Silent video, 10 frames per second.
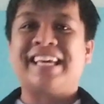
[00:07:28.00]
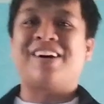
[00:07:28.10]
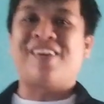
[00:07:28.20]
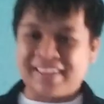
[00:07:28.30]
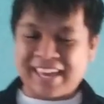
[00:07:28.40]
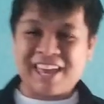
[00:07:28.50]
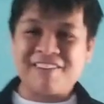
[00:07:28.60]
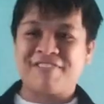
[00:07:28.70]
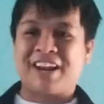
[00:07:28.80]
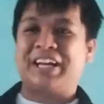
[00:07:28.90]
Okay,
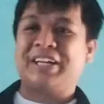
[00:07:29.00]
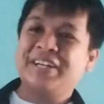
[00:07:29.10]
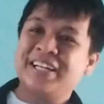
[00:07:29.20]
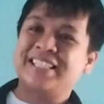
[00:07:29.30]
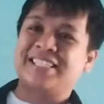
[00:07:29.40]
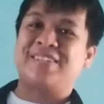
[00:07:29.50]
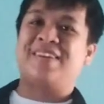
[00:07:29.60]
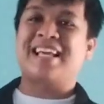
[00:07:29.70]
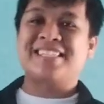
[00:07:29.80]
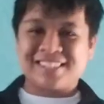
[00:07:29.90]
very good. So
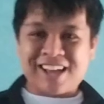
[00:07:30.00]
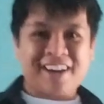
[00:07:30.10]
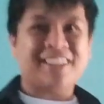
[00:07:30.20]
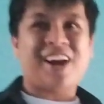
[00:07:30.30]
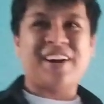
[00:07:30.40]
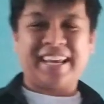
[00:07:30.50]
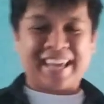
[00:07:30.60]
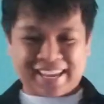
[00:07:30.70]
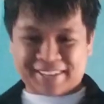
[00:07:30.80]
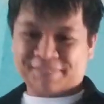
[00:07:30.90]
let's start our
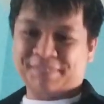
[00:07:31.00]
game.